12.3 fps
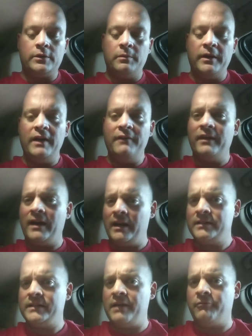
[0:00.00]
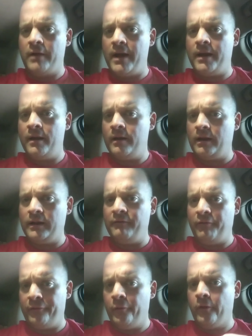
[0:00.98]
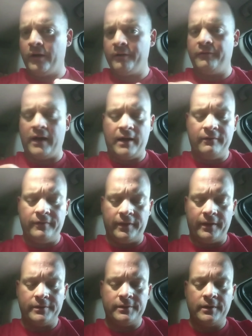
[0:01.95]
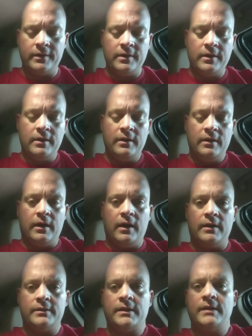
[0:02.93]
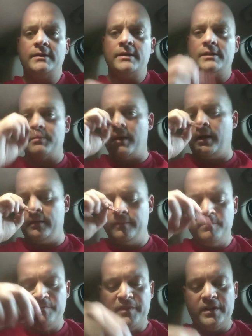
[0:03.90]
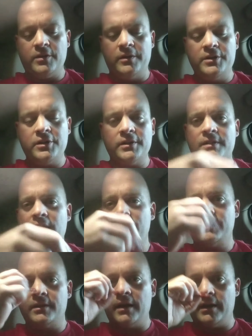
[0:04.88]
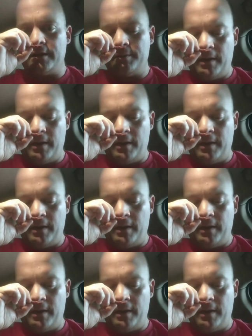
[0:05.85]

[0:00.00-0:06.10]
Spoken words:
gonna give a kind of safe rake. I'll give a 4 out of 5 for this. Scent and smell. So initial scent, you kind of